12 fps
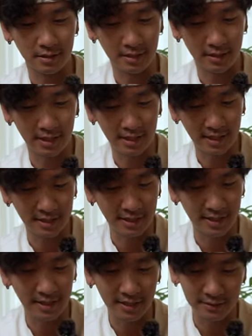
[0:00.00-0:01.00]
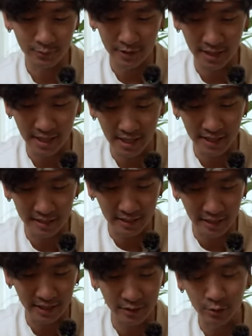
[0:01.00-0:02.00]
All right, and then we got
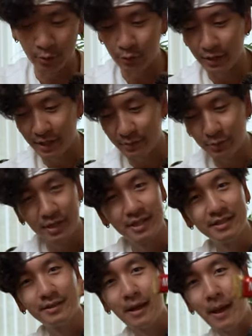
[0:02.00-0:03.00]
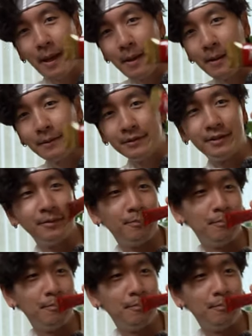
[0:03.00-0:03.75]
a Korean one, the